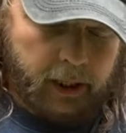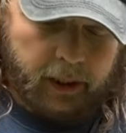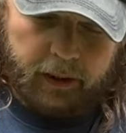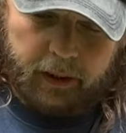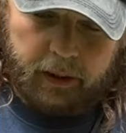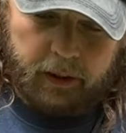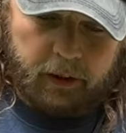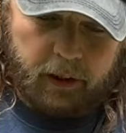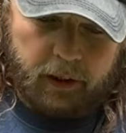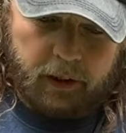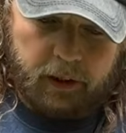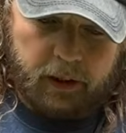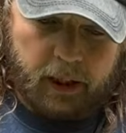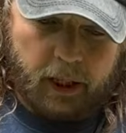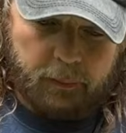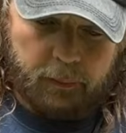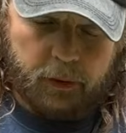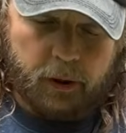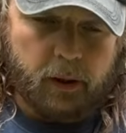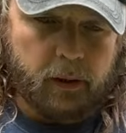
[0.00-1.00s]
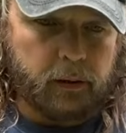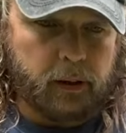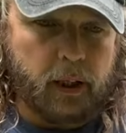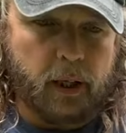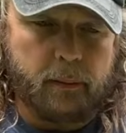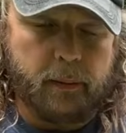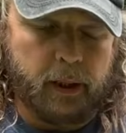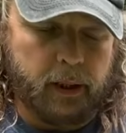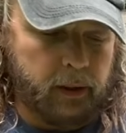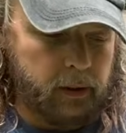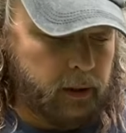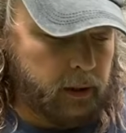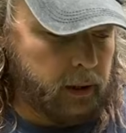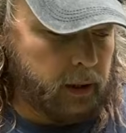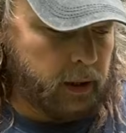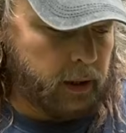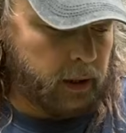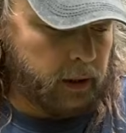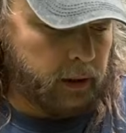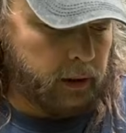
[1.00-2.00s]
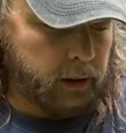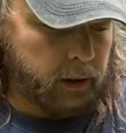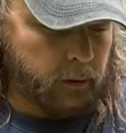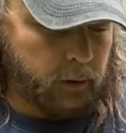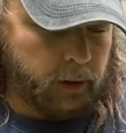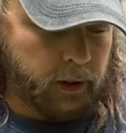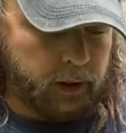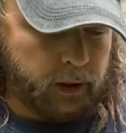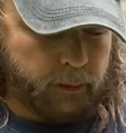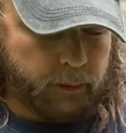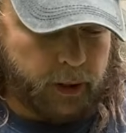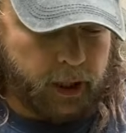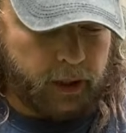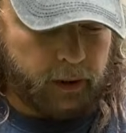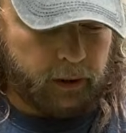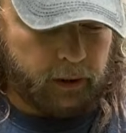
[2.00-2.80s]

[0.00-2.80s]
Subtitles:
they just kept on coming. And it was about